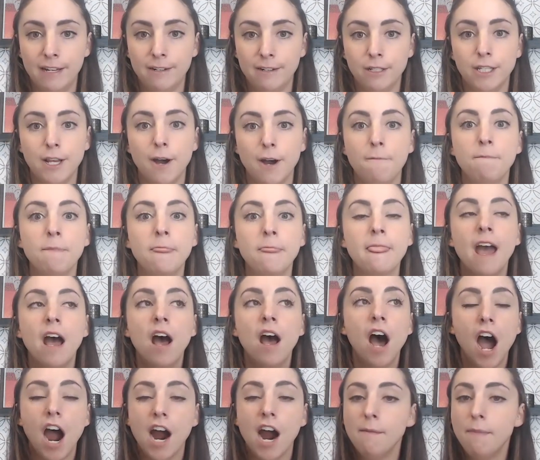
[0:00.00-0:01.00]
So
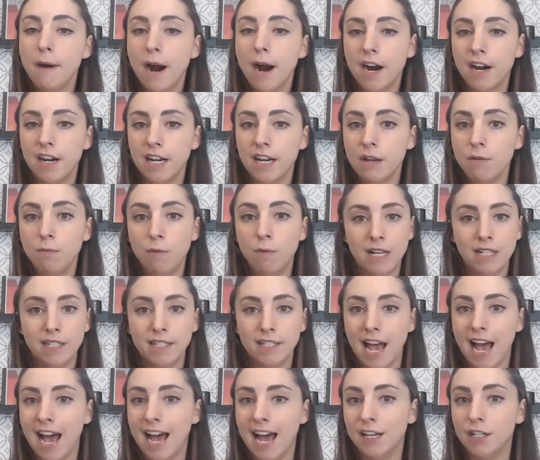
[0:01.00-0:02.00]
our party was
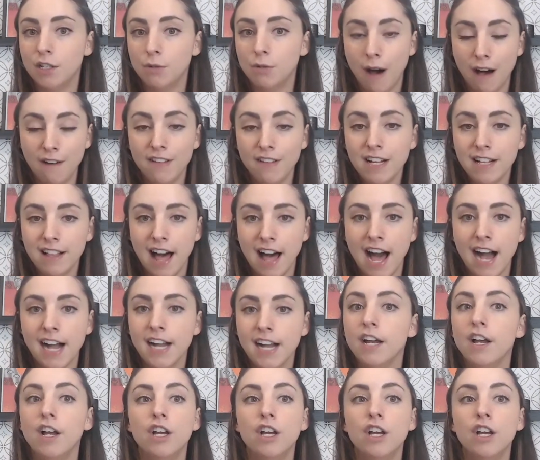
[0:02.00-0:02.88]
at 12 o'clock.